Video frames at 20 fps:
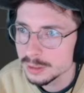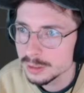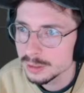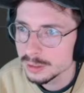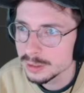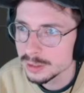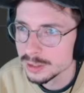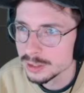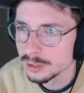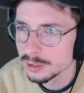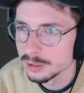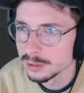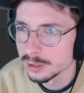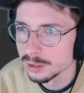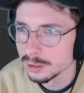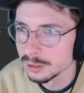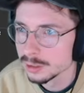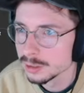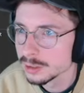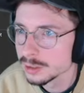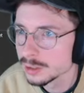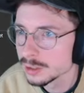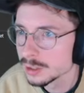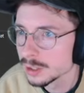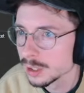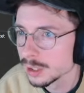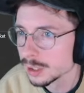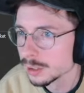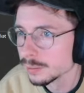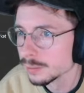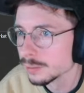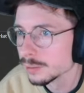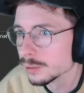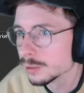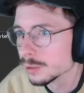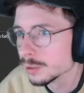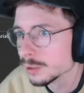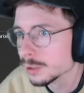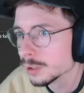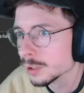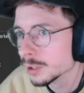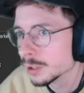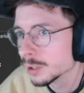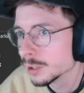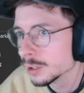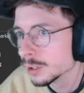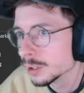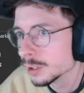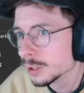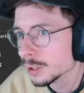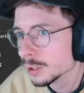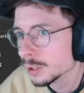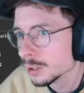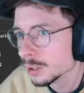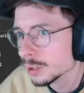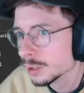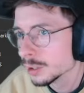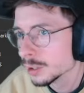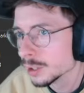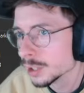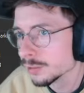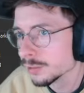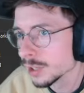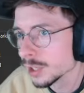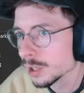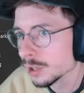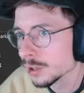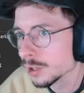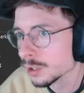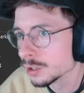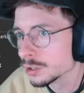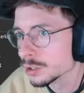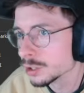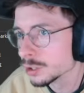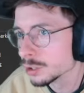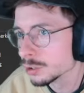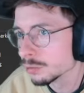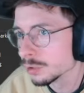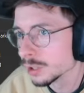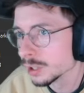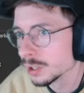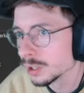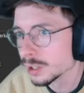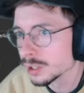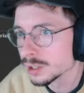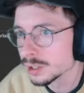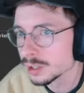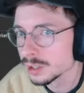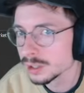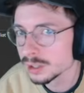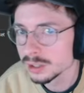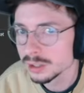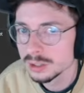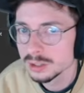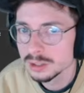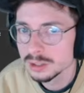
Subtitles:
Because it already looks kind of, if anything, too realistic.